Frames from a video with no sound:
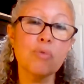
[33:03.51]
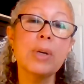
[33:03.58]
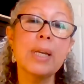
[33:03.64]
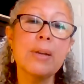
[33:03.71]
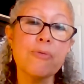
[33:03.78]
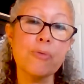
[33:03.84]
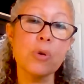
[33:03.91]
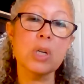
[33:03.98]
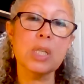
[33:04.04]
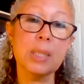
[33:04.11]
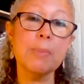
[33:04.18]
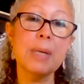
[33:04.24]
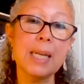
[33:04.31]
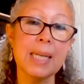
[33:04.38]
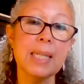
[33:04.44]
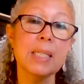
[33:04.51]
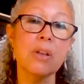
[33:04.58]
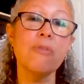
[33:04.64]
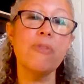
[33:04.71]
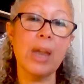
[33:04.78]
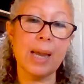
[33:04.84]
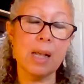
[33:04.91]
Reinforcement is
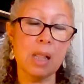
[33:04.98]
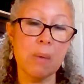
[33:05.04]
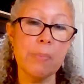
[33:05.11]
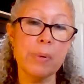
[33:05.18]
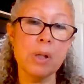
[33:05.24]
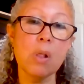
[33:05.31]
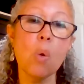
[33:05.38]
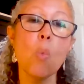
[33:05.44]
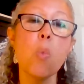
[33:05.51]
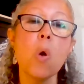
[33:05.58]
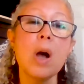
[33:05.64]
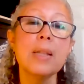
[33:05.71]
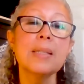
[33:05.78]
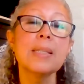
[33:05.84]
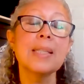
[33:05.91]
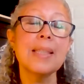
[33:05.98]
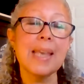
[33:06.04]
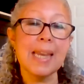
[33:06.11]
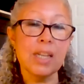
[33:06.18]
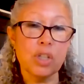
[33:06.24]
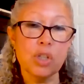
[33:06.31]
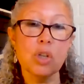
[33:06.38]
available once
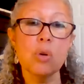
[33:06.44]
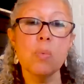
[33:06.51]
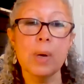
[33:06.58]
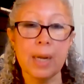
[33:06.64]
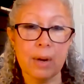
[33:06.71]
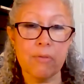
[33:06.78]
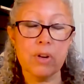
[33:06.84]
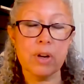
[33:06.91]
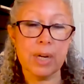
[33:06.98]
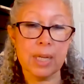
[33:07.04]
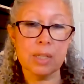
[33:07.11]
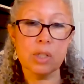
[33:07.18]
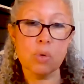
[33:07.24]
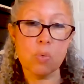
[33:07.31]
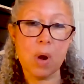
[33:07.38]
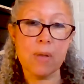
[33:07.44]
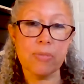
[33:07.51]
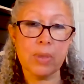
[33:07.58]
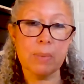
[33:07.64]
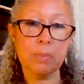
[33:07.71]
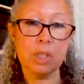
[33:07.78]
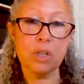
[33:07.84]
they do whatever it is you want
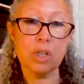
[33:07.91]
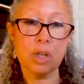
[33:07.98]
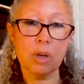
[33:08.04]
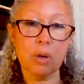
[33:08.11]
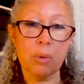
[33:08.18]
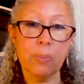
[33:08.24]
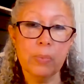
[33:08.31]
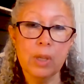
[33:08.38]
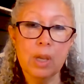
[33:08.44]
them to do.